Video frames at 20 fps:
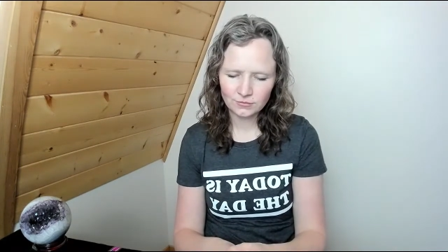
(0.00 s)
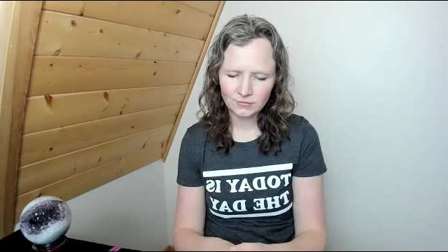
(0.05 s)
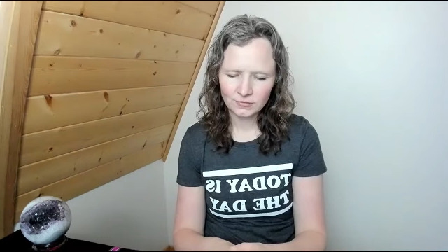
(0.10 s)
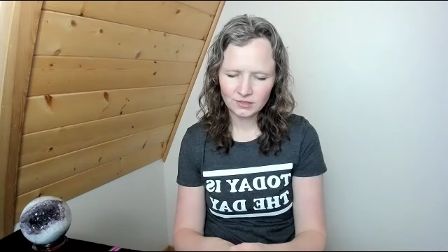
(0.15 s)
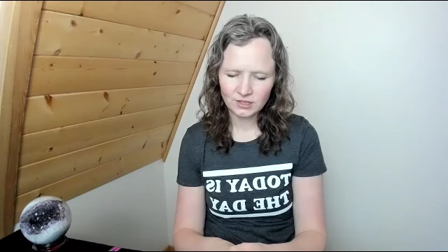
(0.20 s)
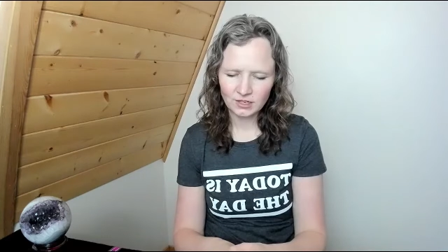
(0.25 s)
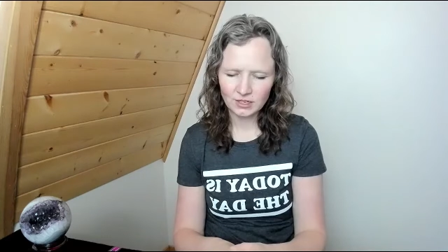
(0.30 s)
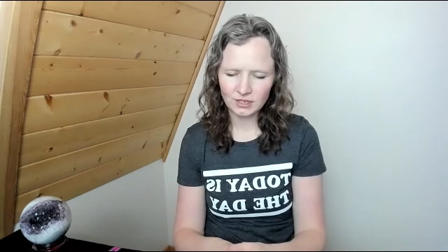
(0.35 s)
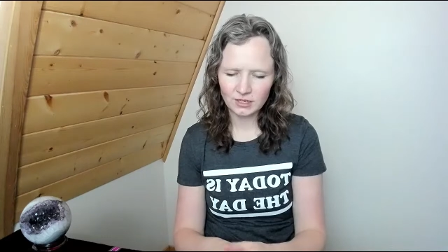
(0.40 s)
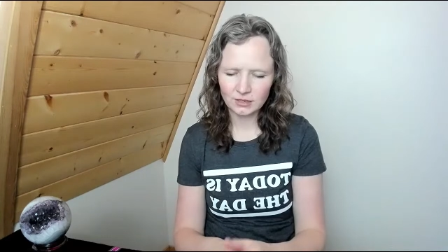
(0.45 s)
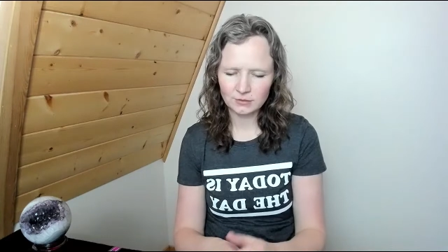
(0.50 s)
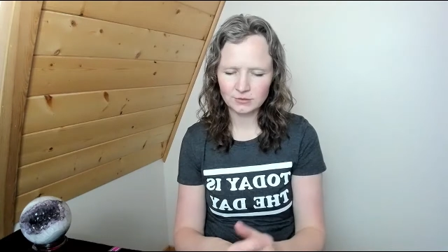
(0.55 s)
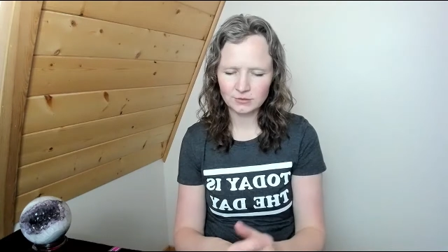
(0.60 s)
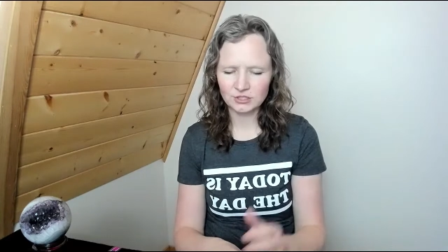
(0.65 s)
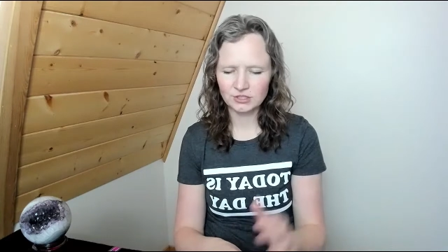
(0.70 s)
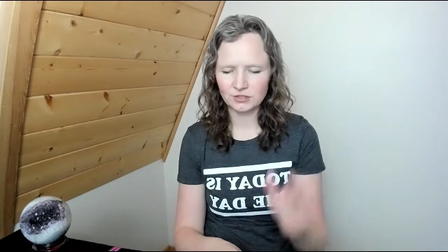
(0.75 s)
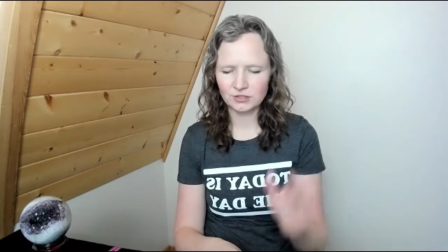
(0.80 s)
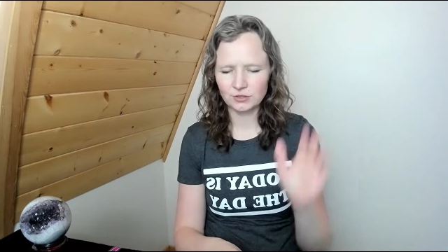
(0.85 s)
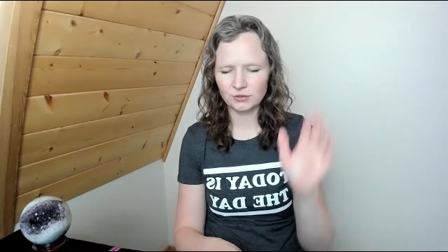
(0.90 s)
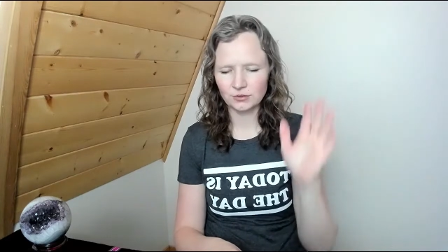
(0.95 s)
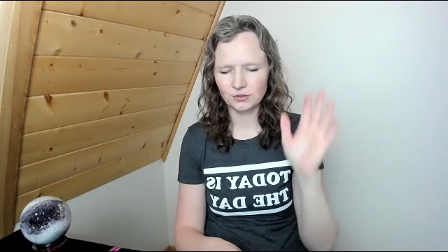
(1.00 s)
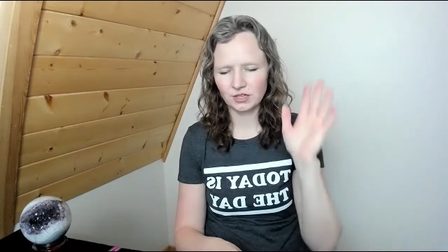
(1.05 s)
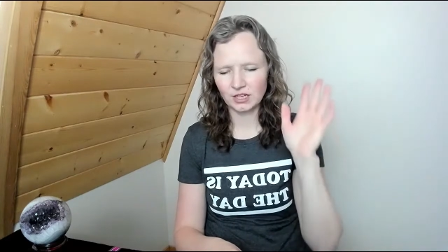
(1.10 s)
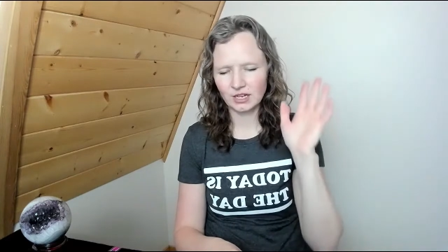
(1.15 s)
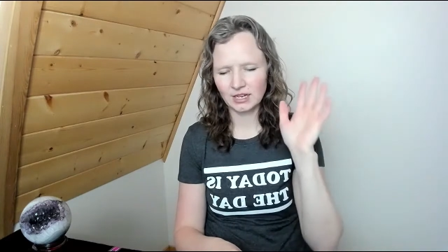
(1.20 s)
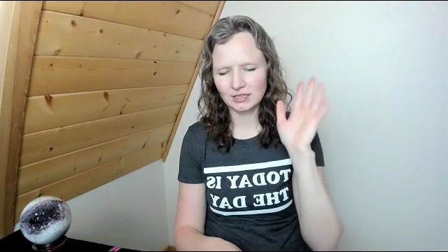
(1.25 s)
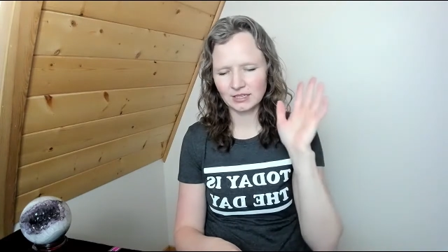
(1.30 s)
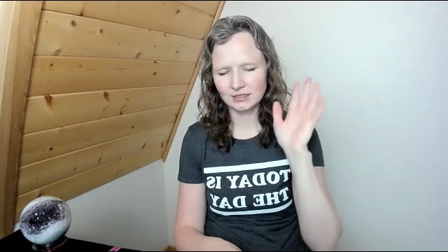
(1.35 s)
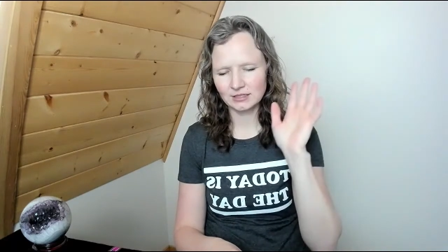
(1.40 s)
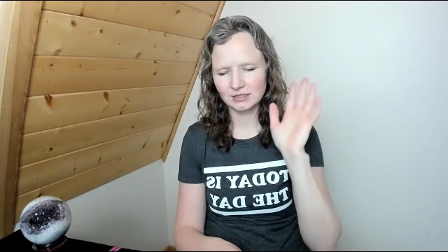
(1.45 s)
And I'm just going to
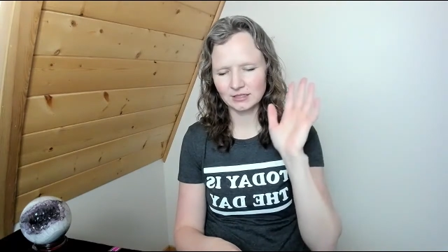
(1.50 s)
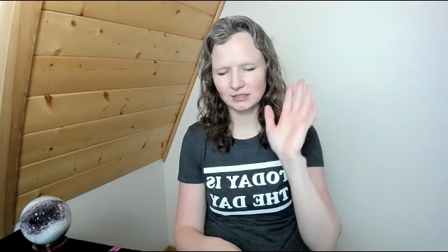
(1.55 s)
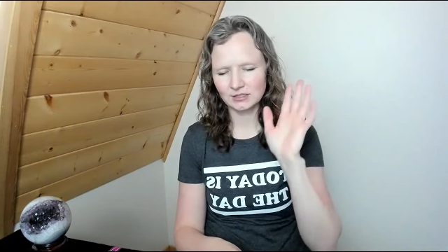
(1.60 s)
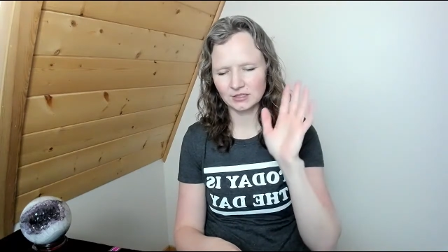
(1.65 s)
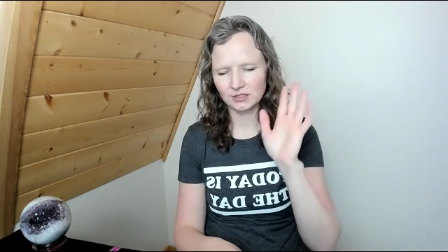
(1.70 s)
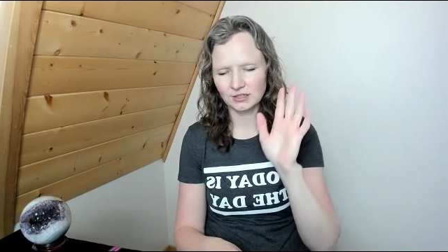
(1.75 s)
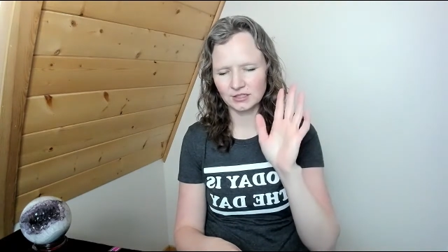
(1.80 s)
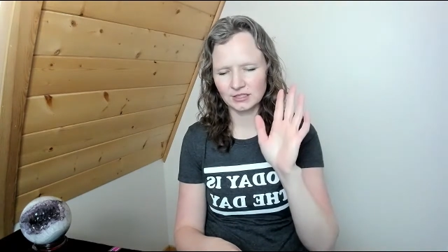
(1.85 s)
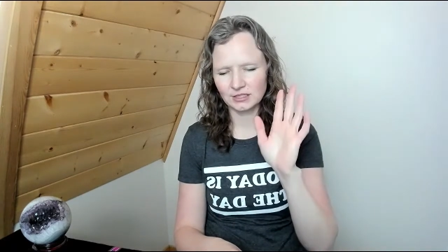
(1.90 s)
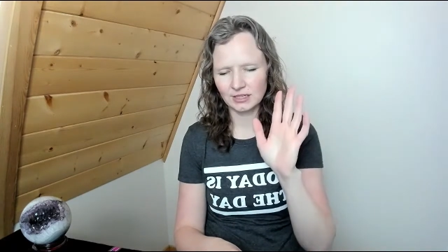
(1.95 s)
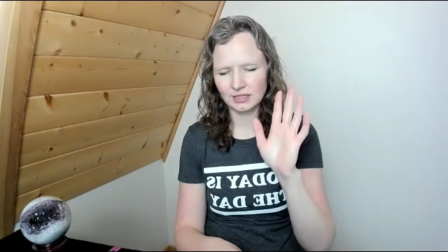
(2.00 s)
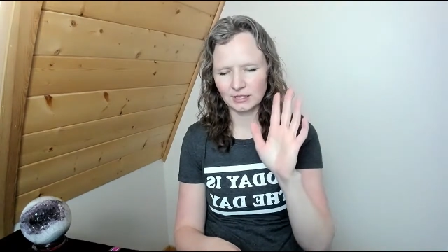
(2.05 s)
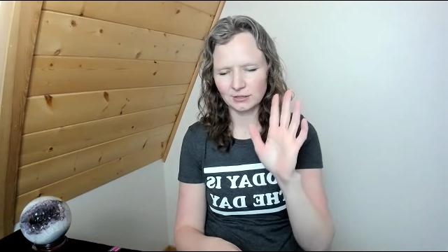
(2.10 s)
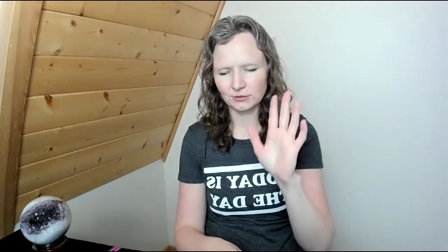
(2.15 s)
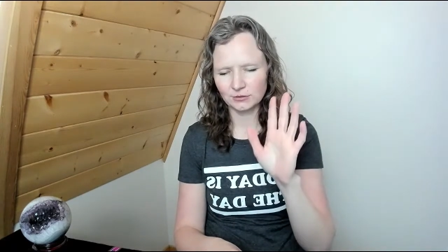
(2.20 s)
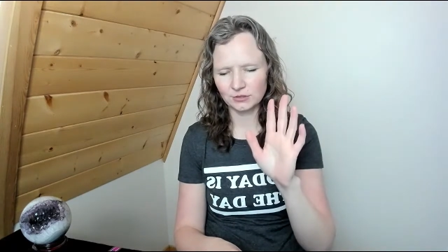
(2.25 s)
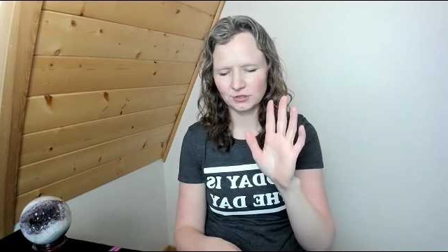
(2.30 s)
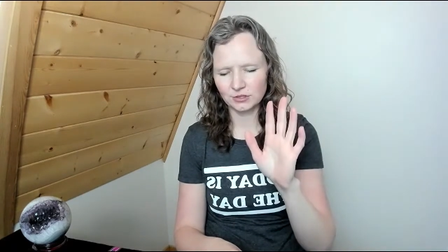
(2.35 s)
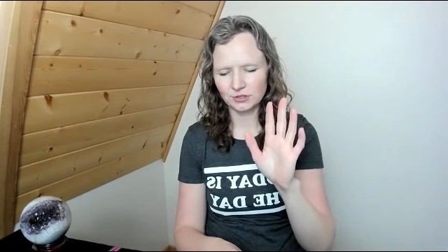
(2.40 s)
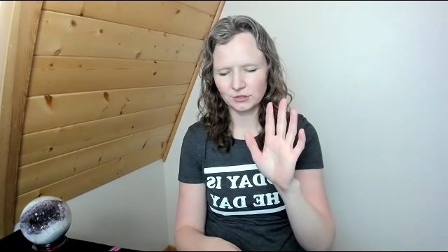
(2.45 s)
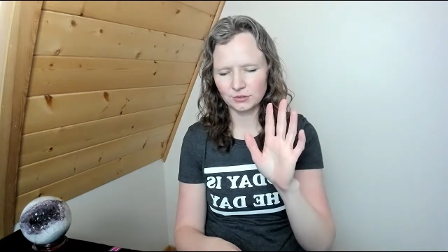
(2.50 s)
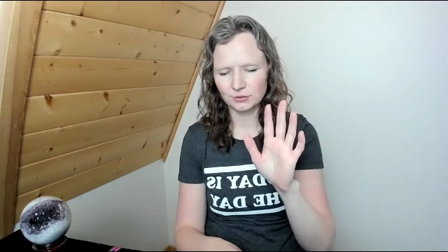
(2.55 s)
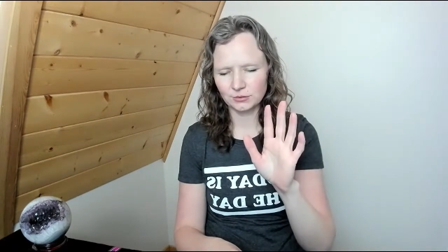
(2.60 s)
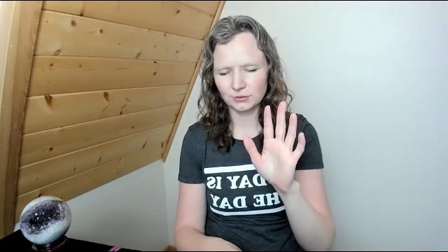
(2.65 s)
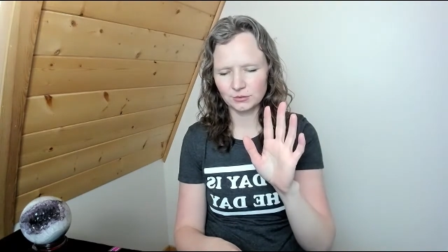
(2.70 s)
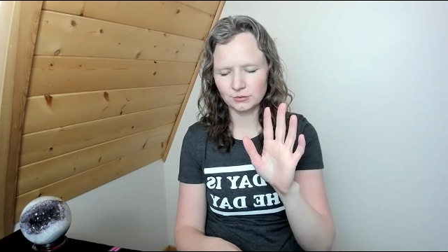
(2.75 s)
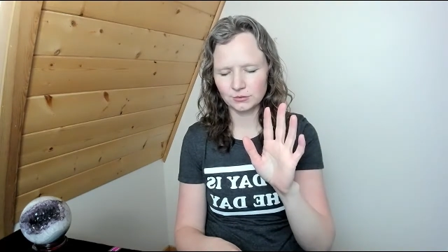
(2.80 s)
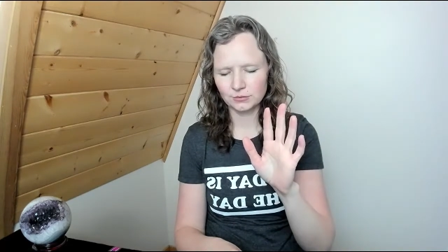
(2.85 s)
relax this on down too.